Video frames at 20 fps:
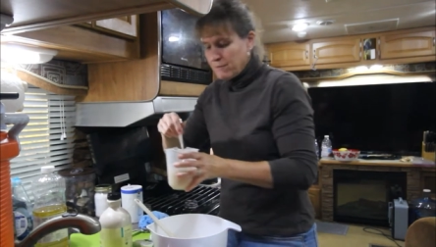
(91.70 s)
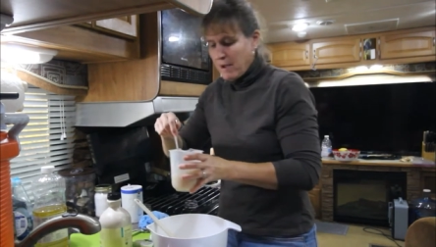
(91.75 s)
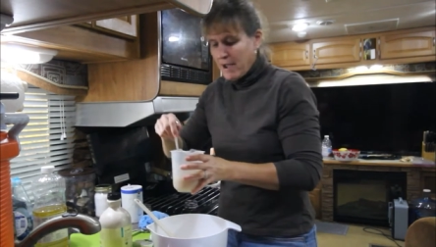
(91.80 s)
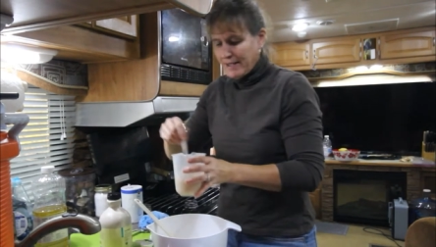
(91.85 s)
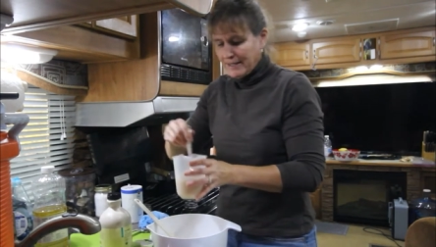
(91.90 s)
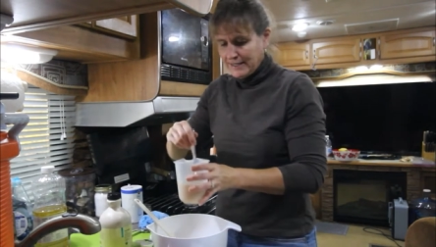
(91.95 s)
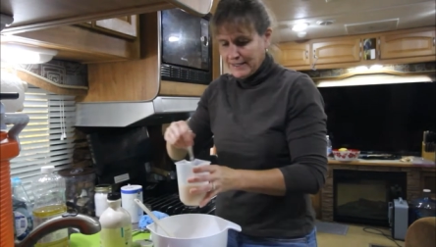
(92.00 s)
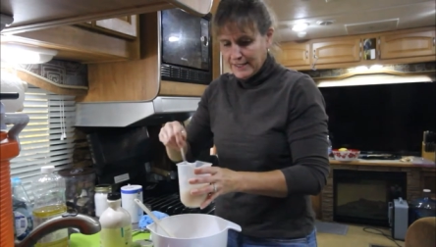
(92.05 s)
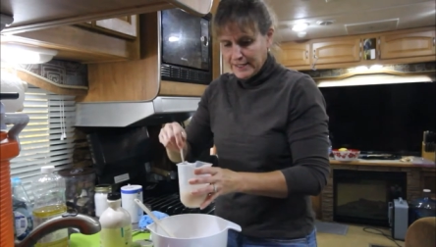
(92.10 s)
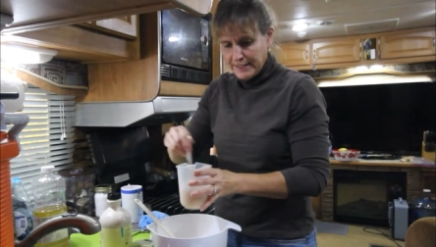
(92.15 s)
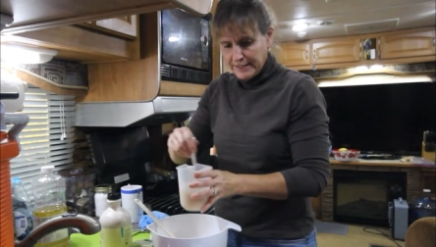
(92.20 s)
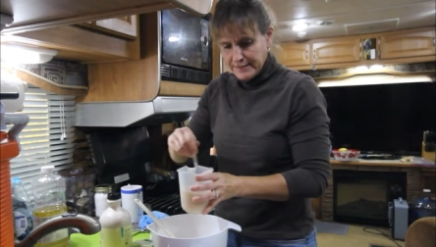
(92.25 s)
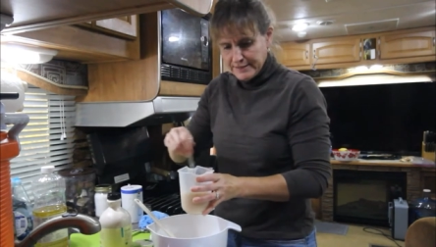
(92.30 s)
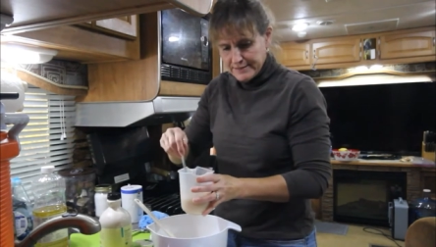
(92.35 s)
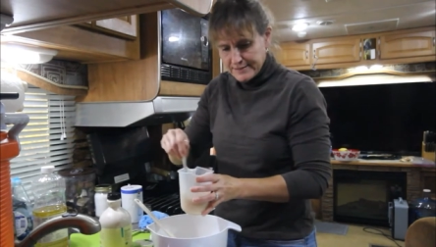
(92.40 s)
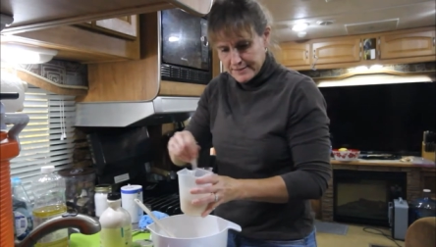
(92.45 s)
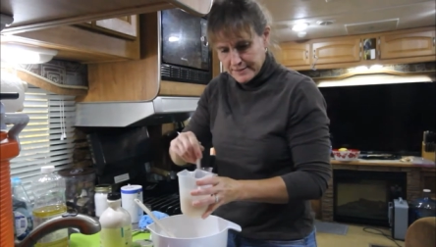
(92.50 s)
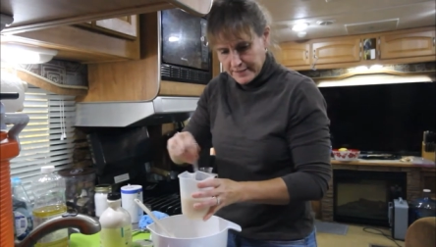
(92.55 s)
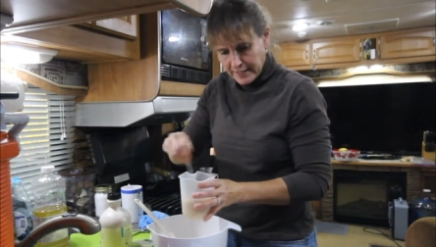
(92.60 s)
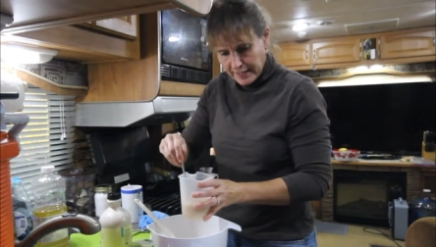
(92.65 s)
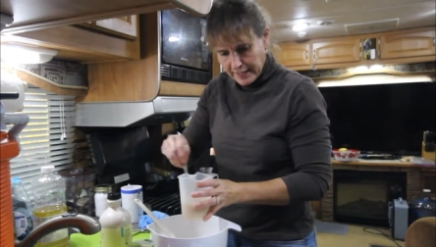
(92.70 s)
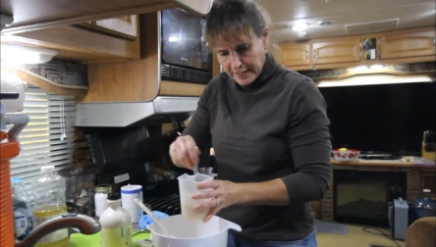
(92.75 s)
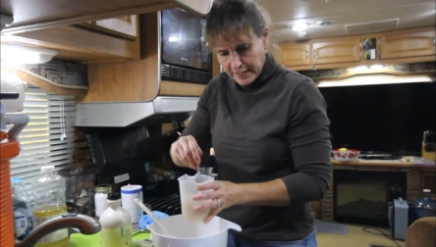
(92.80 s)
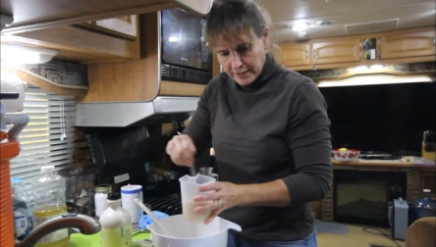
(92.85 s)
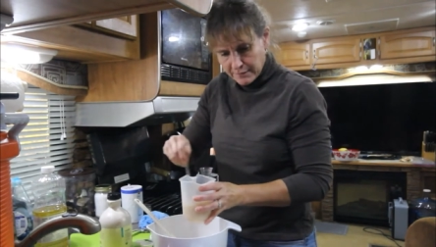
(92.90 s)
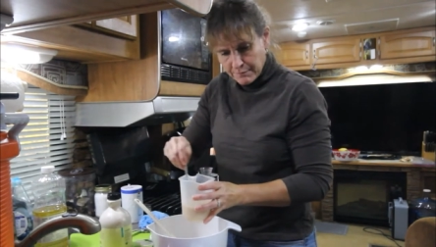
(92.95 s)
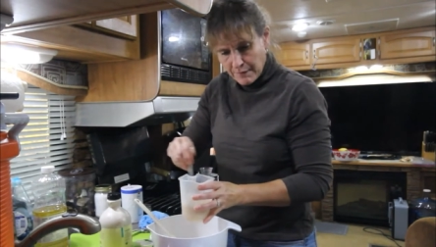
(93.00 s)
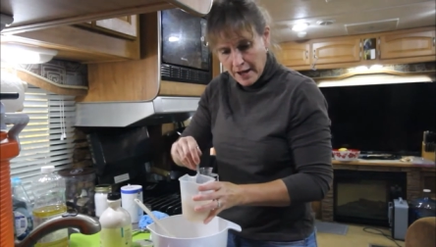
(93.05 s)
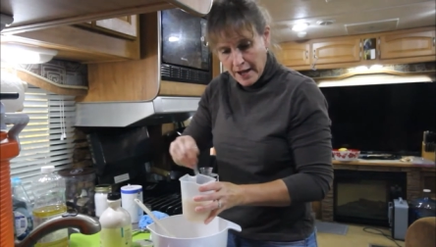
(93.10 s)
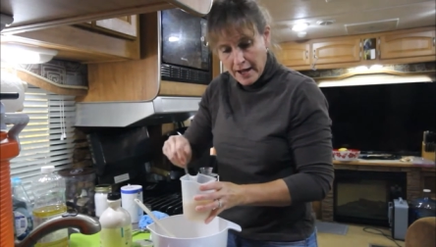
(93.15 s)
my yeast
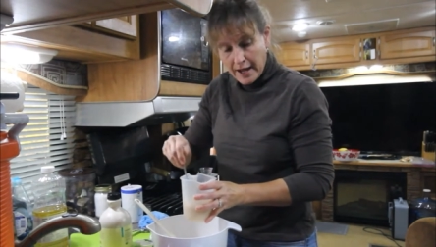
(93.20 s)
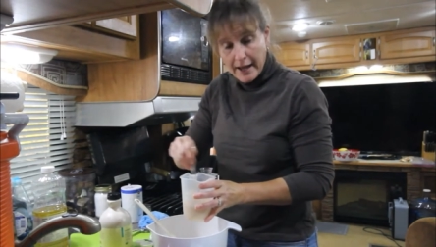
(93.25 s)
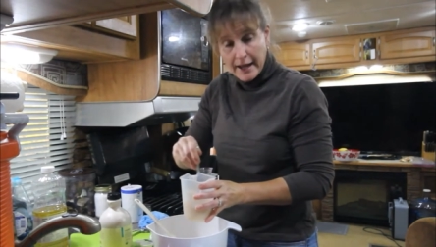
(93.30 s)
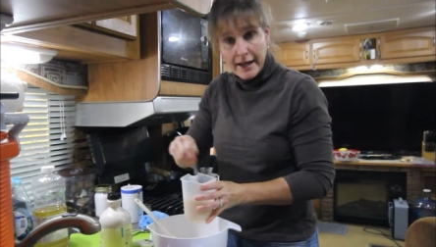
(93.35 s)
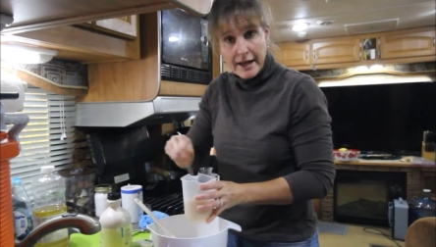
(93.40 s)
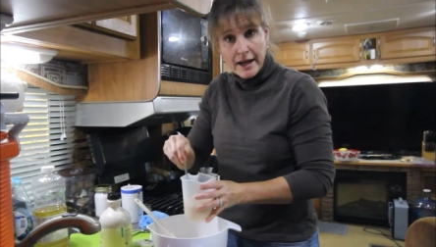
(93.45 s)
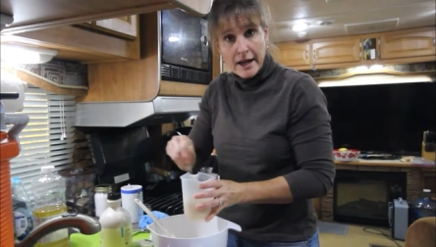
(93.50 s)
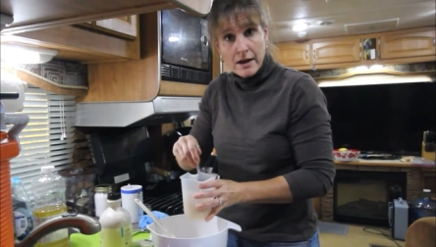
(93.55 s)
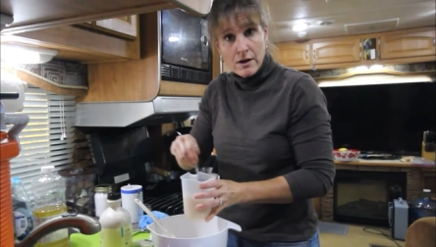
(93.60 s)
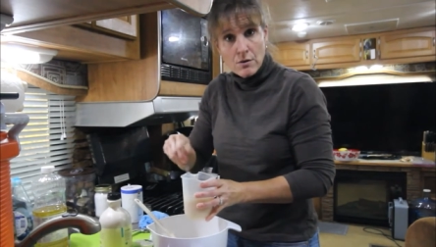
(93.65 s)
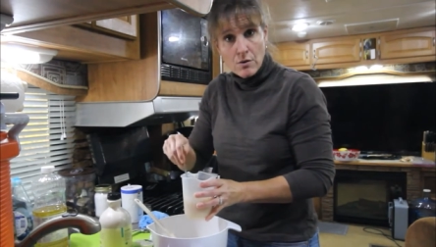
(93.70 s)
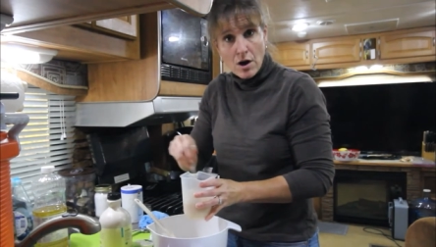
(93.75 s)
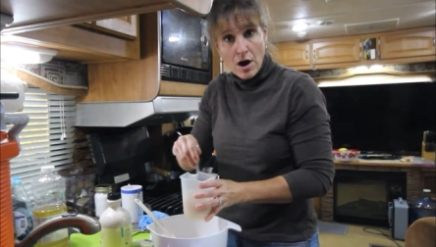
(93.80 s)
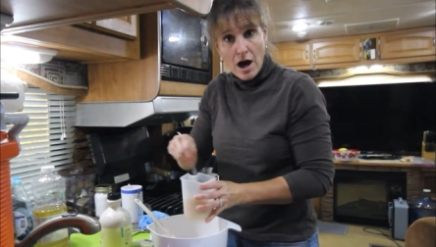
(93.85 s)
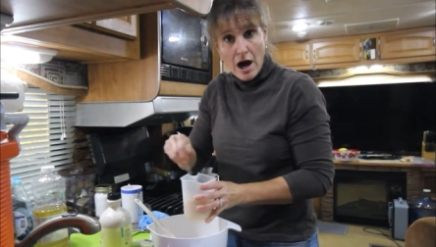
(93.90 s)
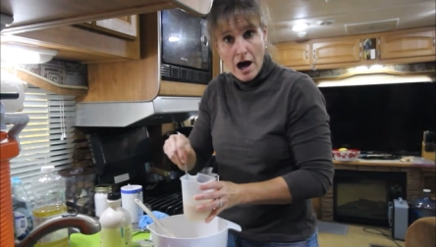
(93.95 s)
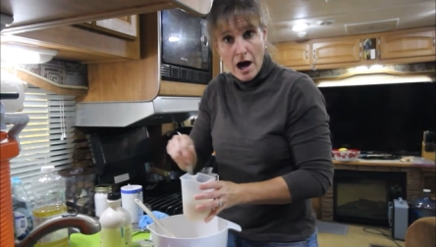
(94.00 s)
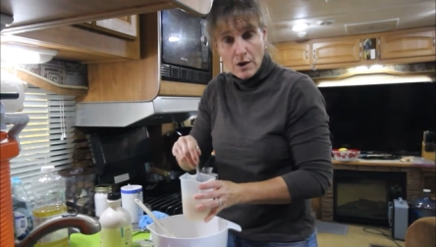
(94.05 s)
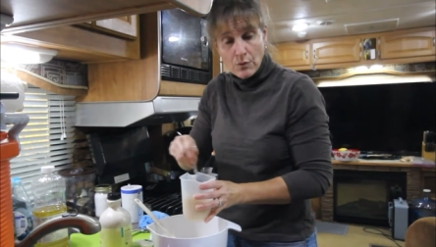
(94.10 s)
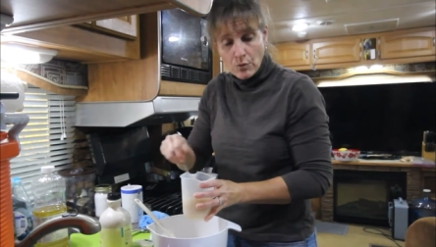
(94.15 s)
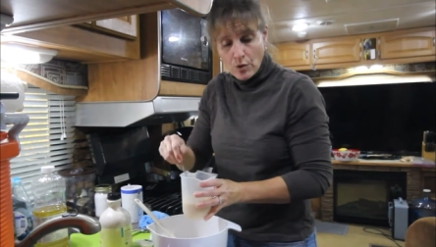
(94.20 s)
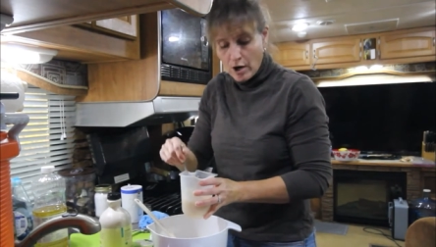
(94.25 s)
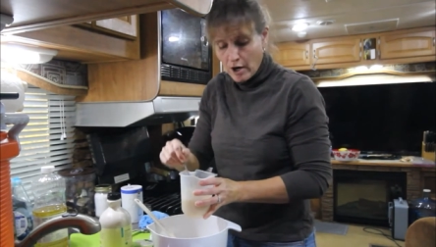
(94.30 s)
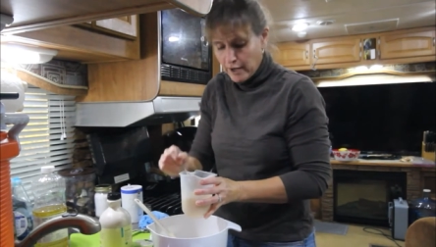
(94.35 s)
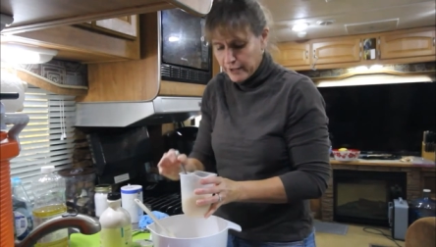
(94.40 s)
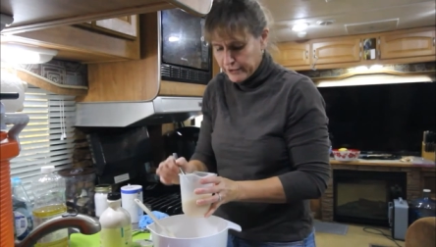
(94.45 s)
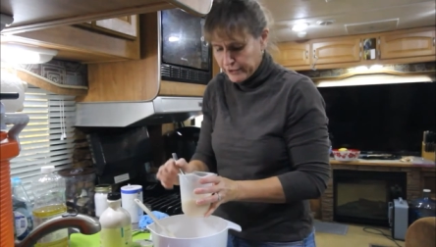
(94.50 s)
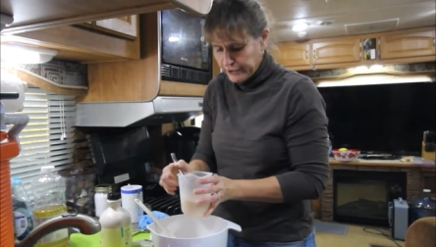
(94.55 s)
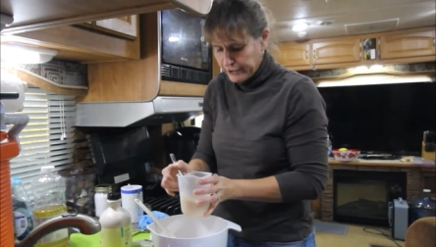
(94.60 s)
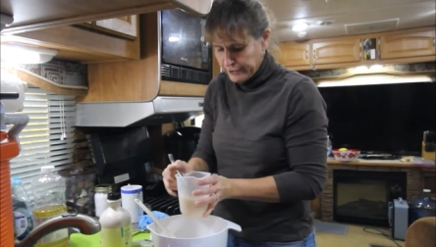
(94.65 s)
and my hot
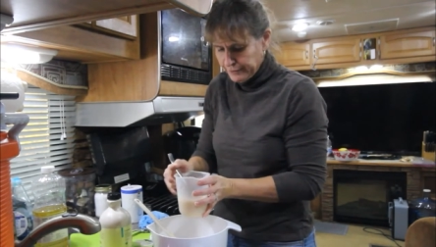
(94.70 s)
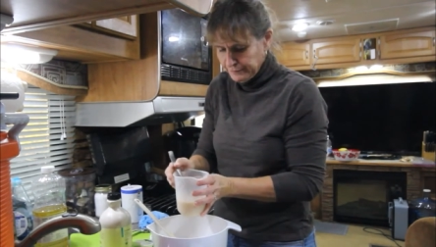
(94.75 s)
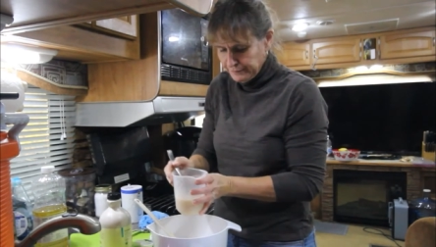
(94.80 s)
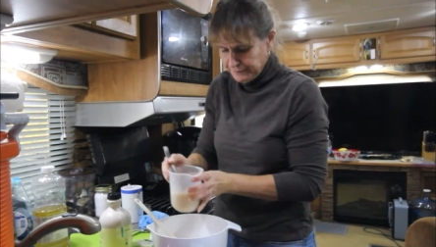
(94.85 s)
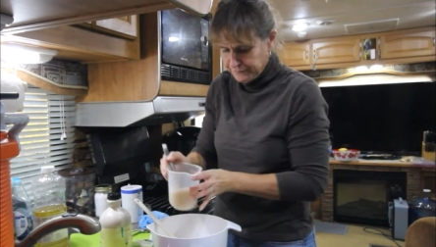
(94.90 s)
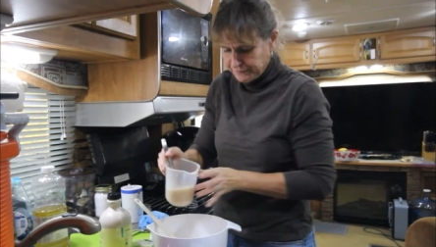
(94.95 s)
water.